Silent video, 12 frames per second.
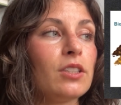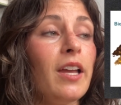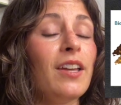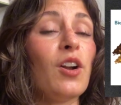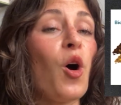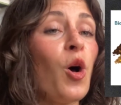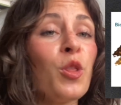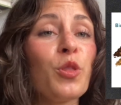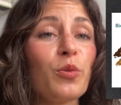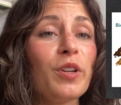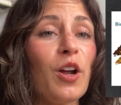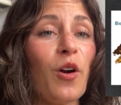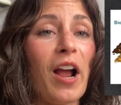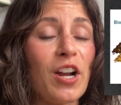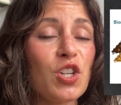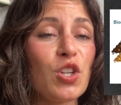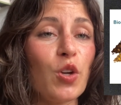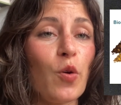And all three are
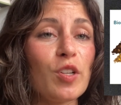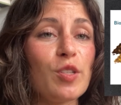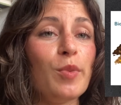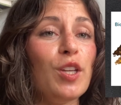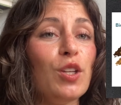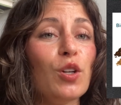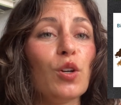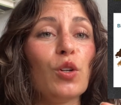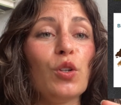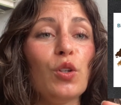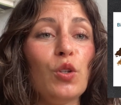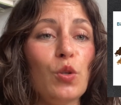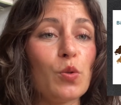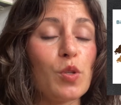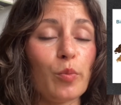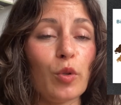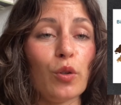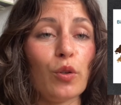actually going to be
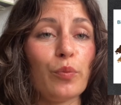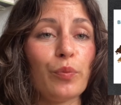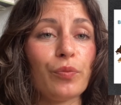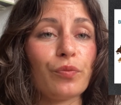usable.